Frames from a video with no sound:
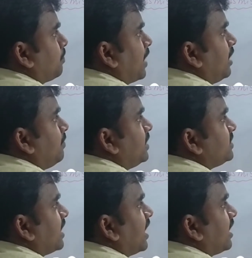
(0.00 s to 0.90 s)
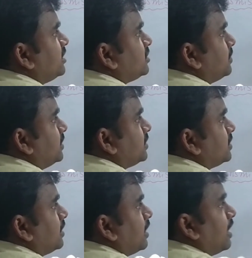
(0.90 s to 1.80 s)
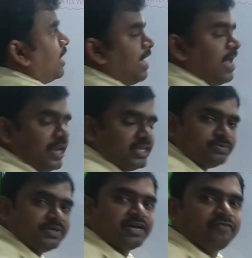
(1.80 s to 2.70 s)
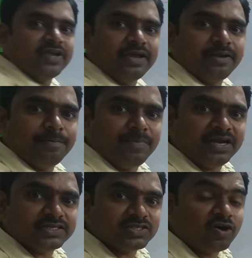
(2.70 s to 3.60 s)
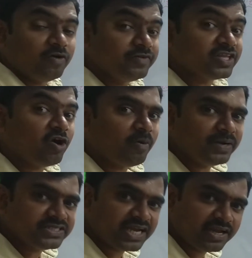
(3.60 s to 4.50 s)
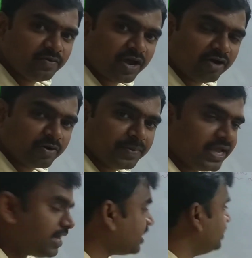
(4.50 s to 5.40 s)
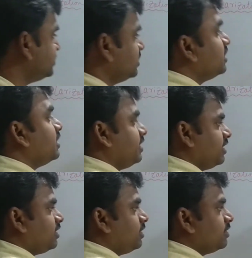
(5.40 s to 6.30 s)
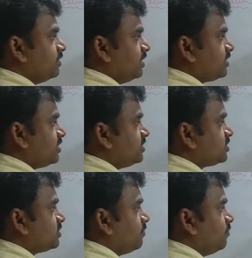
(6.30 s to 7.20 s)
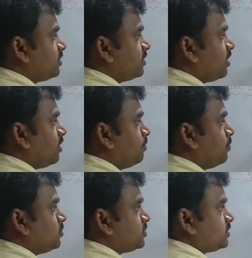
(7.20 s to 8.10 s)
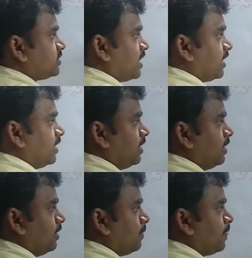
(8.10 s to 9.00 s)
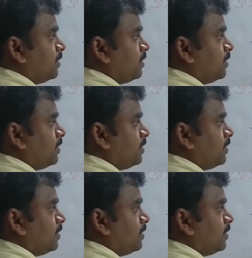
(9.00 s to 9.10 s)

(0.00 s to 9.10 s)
Pile means arrangement. Arrangement of a plates. With how much angle we have to be arranged? Yeah, that is with the Brewster's angle.